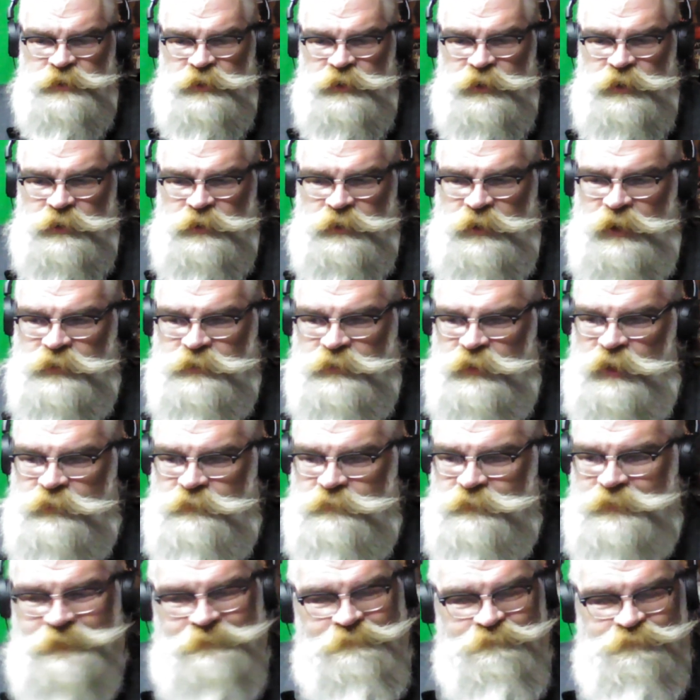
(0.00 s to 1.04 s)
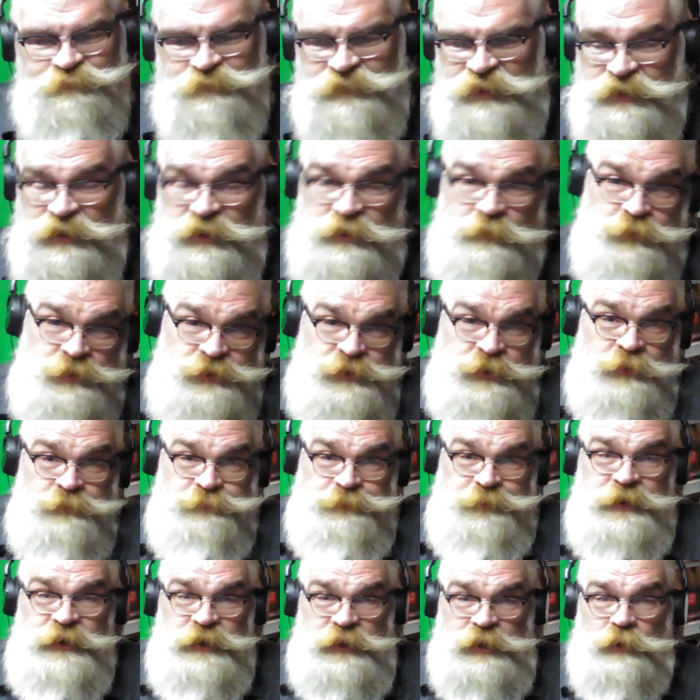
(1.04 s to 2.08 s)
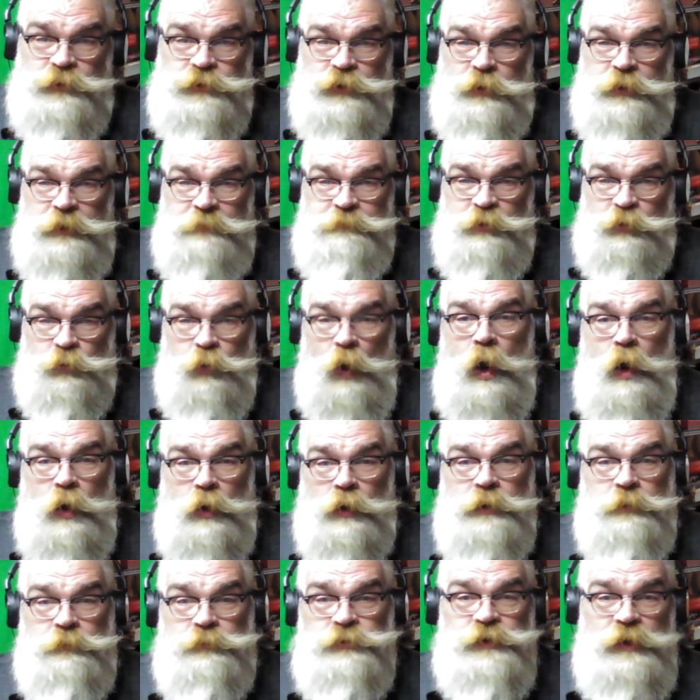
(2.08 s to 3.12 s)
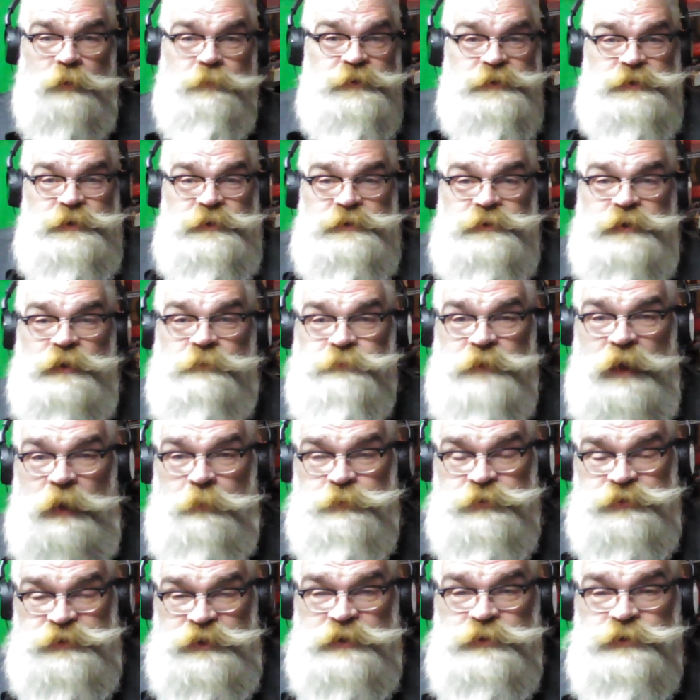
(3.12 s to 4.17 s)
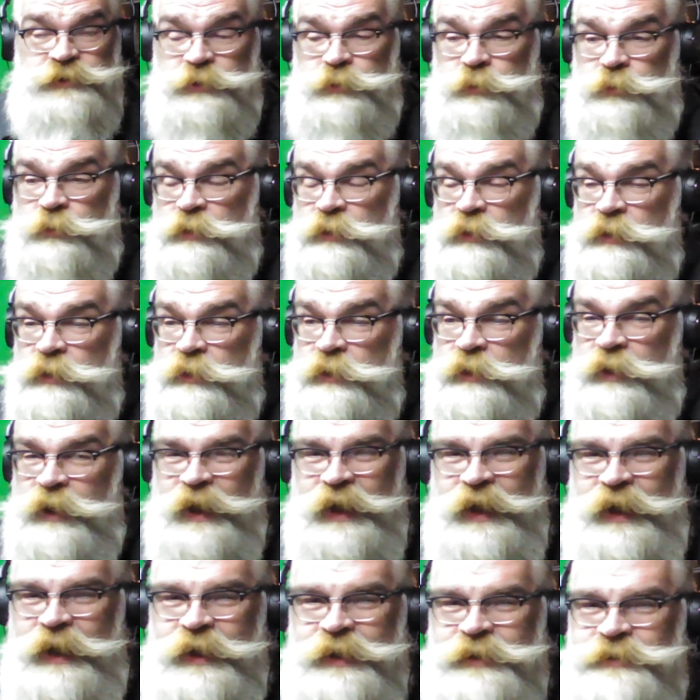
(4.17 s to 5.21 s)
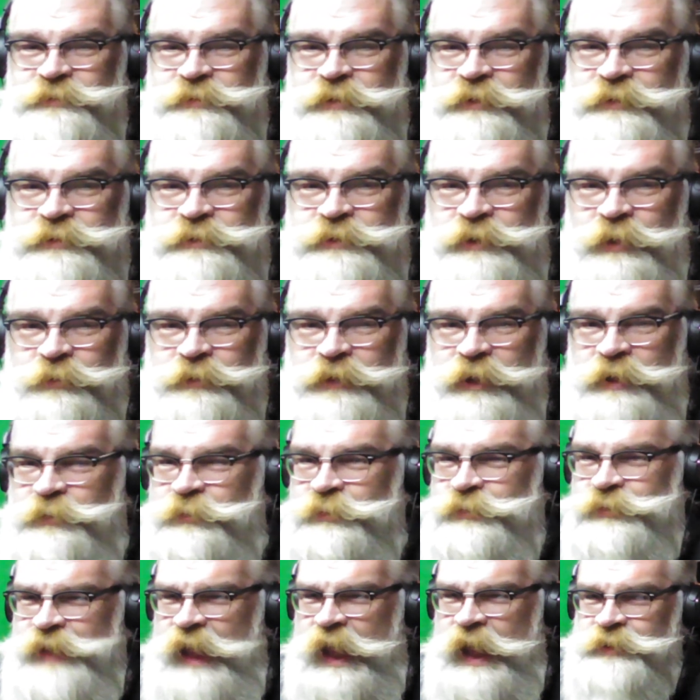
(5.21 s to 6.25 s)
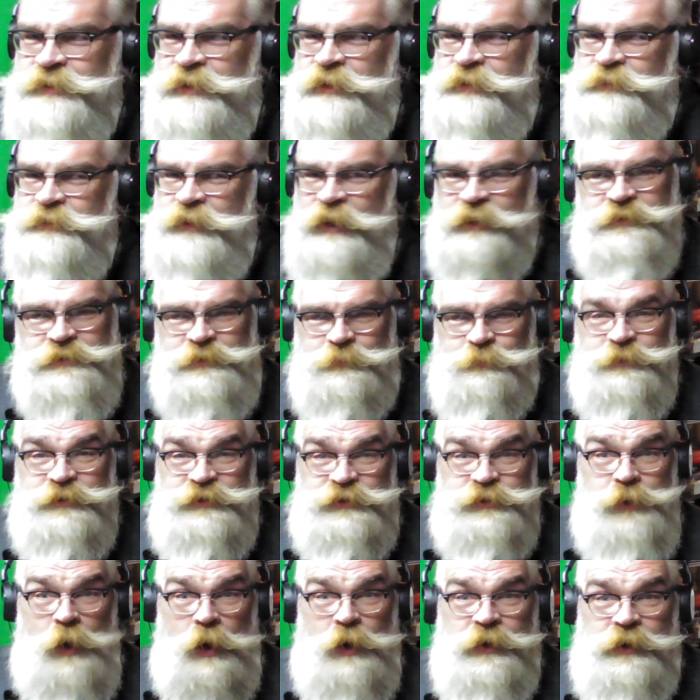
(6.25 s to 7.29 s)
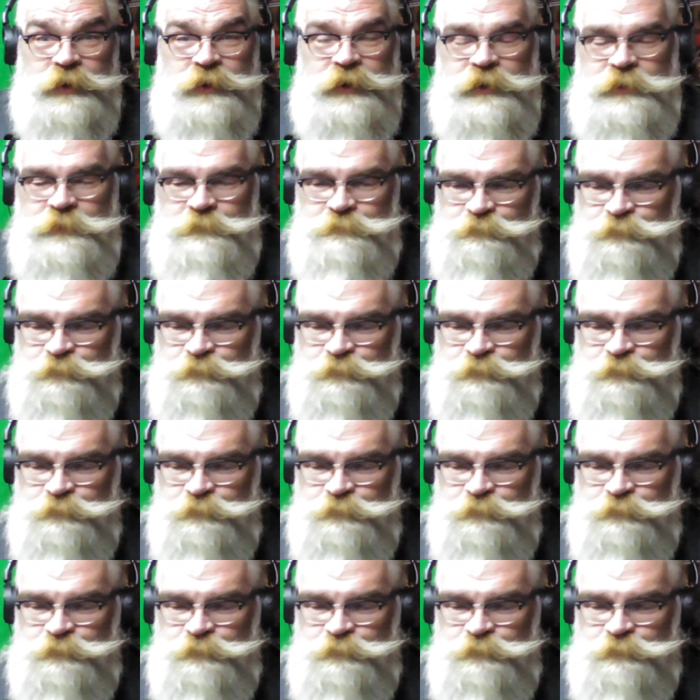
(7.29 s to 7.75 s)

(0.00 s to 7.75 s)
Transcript: Uh, I, I, and it was a good video, don't get me wrong. It was obviously something I was into. I just don't understand it, and that's what started it.